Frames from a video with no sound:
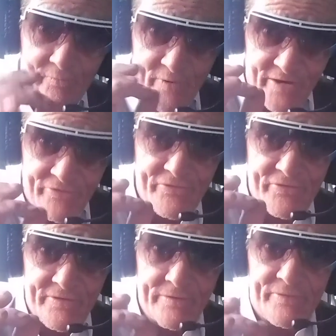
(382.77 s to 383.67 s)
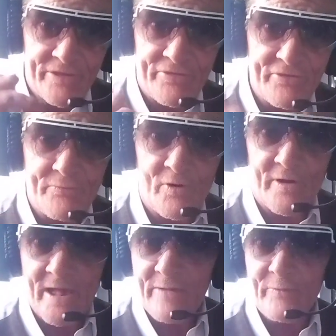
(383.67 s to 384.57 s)
which this is
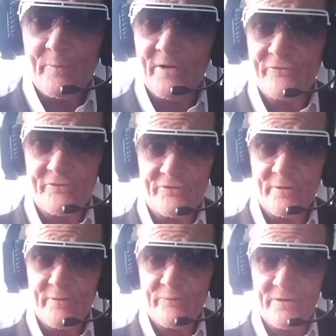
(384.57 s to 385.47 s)
what everyone should do